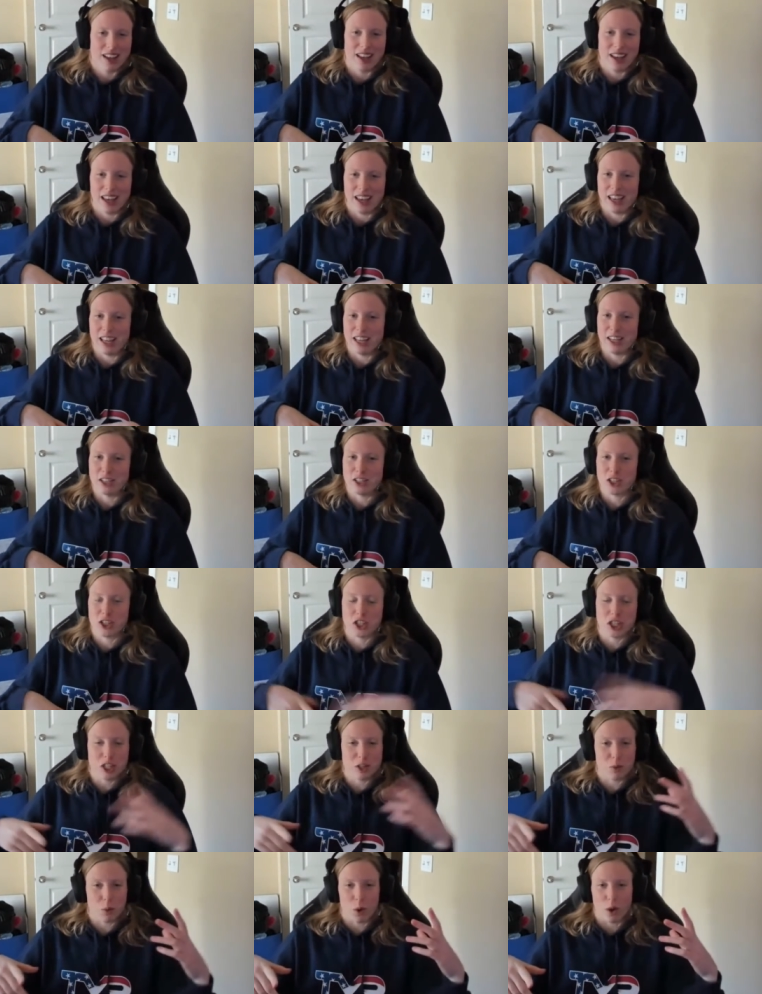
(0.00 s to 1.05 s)
Mm. And she
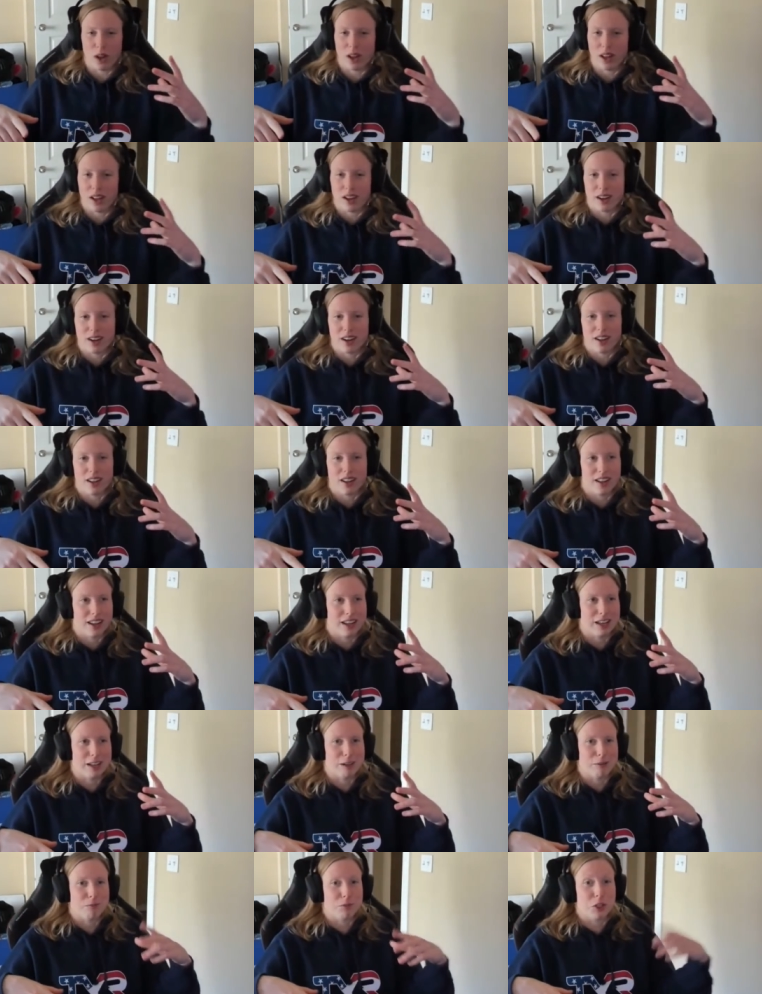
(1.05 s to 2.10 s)
had won
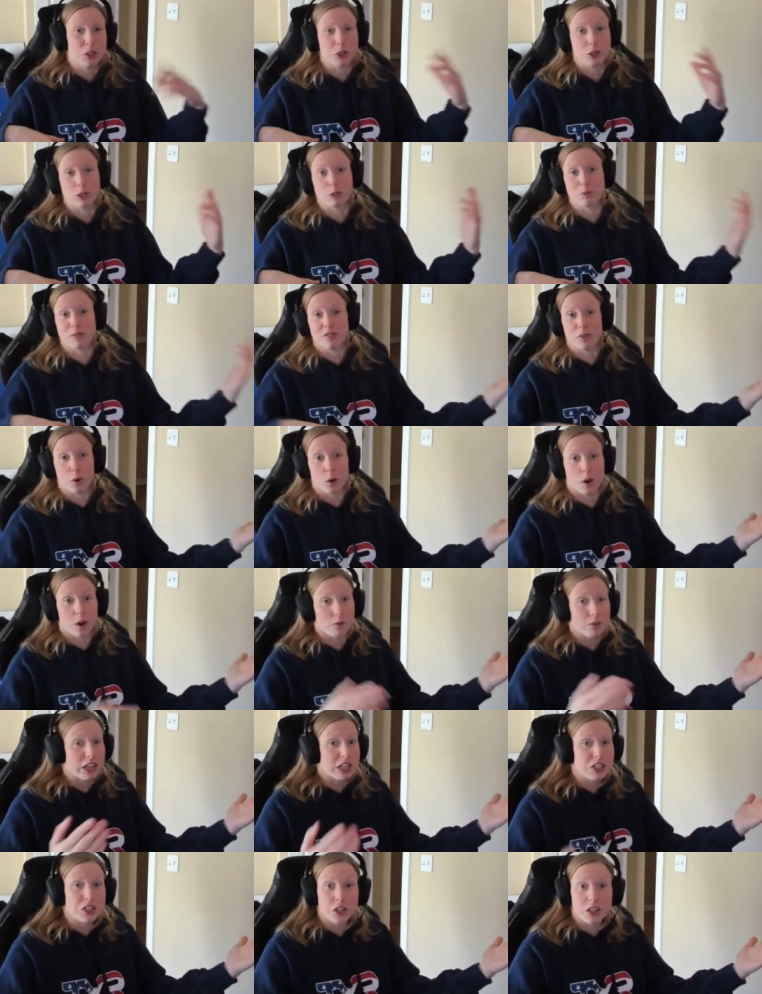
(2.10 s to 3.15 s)
um, two years before,
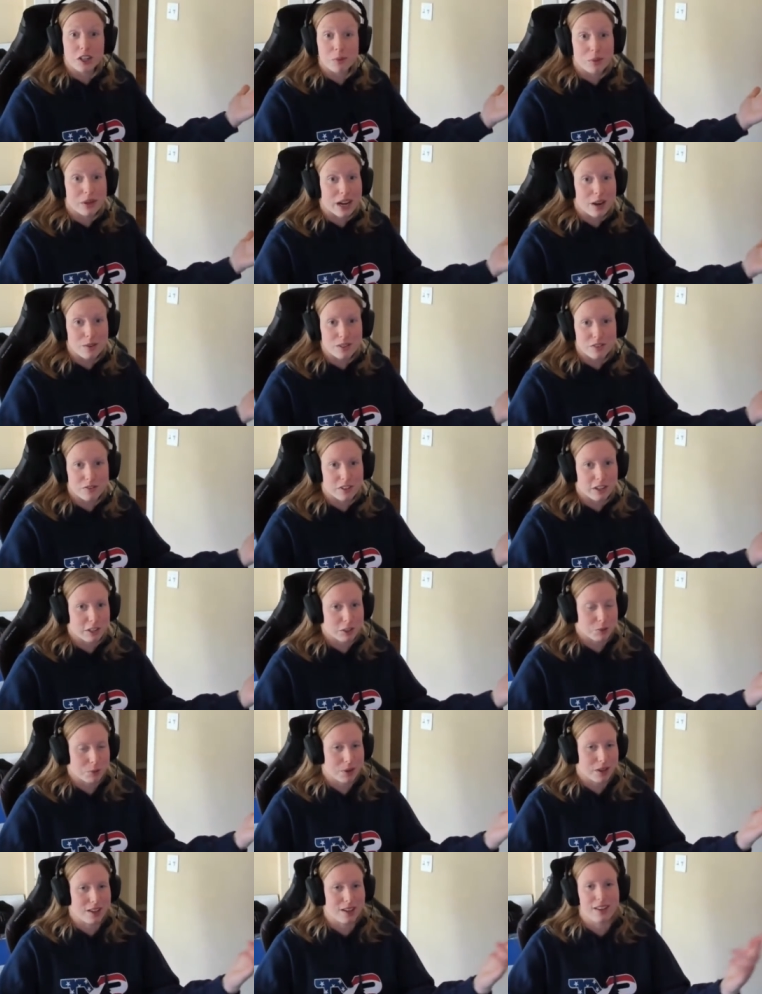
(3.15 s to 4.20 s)
redshirted when I was a
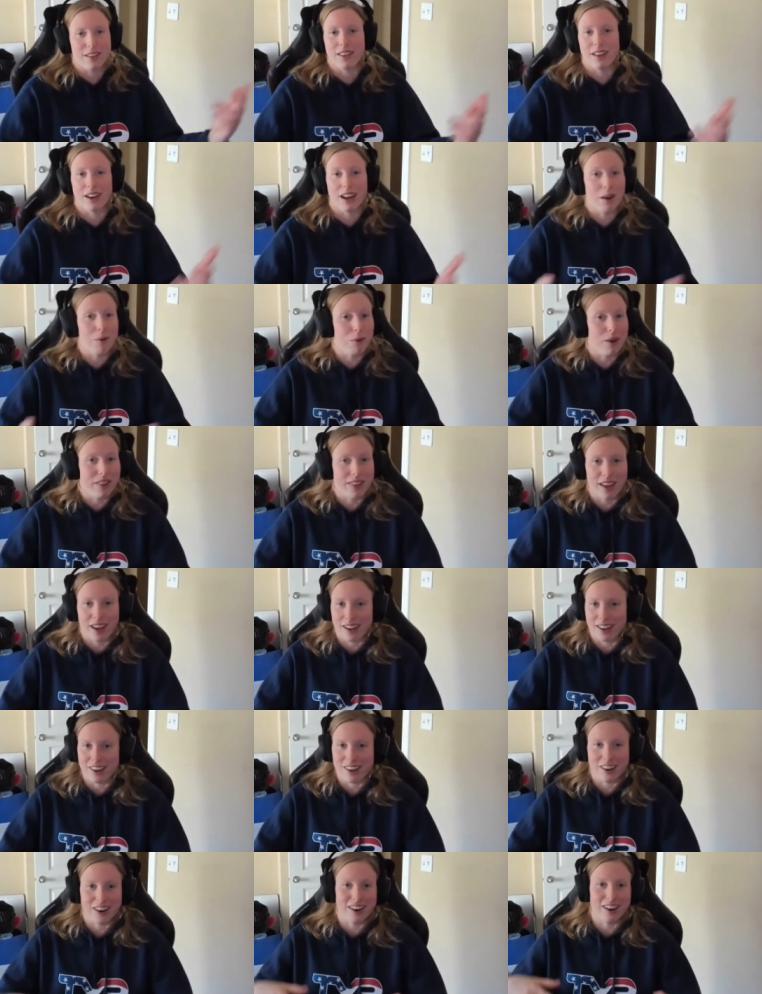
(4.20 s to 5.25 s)
freshman, and then I won that
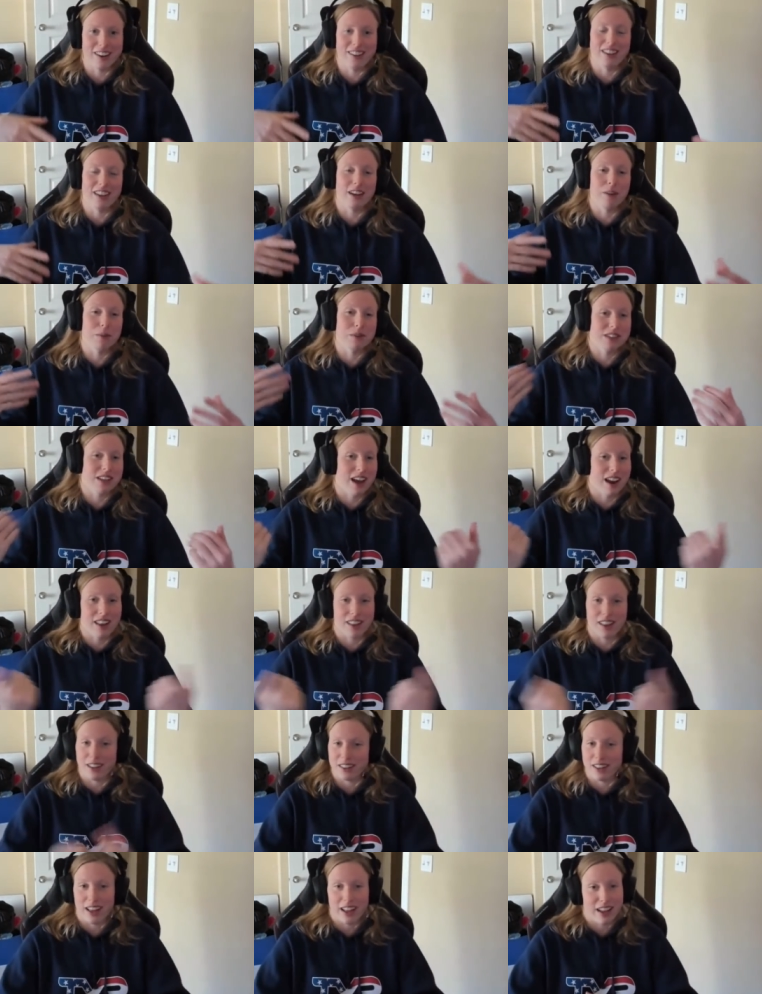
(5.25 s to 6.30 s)
year. And then it was kind of
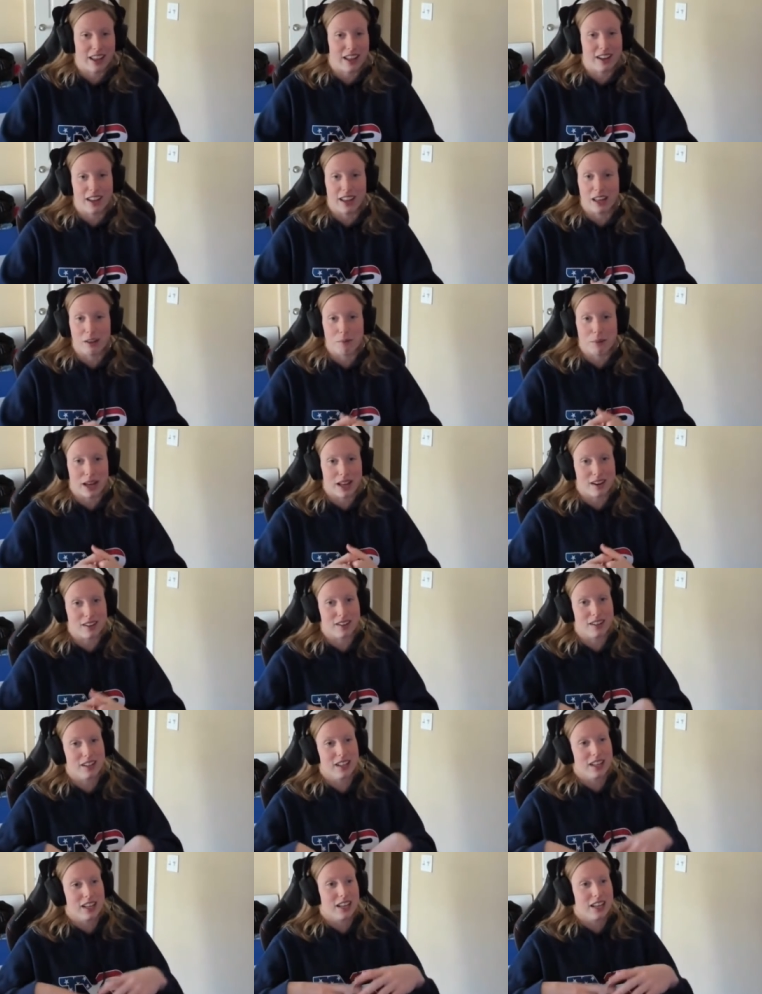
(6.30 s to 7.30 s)
like that head to head battle.